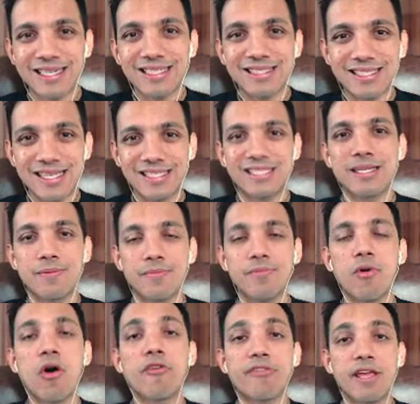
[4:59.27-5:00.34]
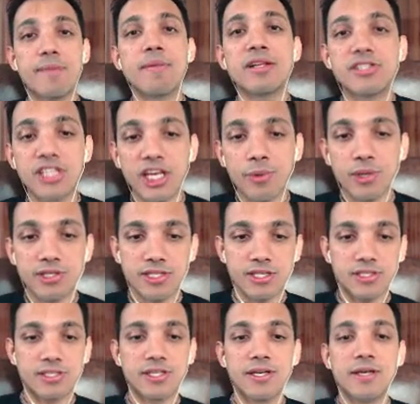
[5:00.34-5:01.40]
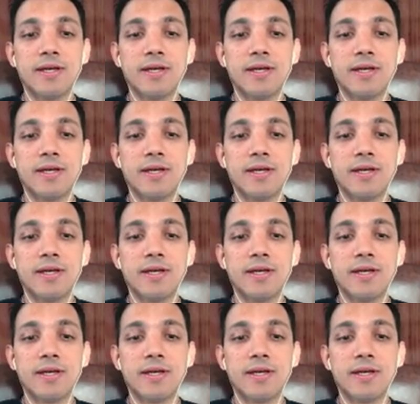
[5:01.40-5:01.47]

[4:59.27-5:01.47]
system of email sequences.